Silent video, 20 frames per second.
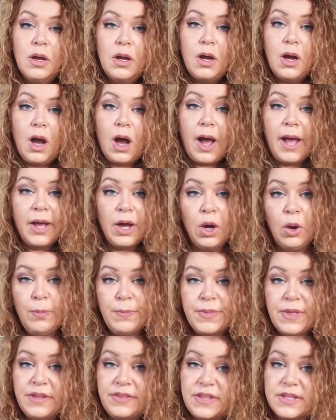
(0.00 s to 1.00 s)
I hope
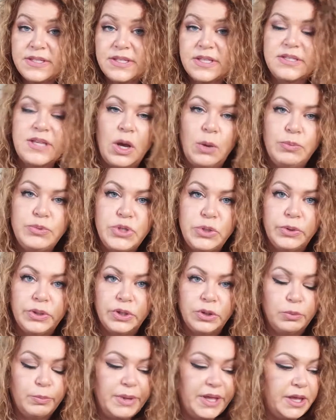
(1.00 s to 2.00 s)
that this has helped you a little
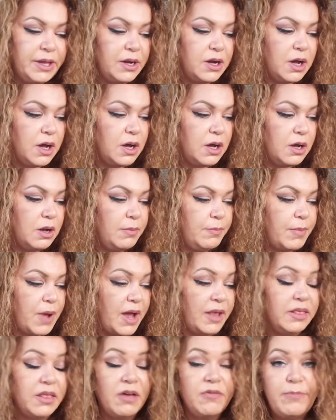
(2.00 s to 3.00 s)
bit. I
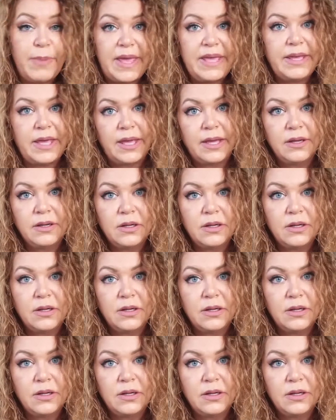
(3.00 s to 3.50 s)
love baking.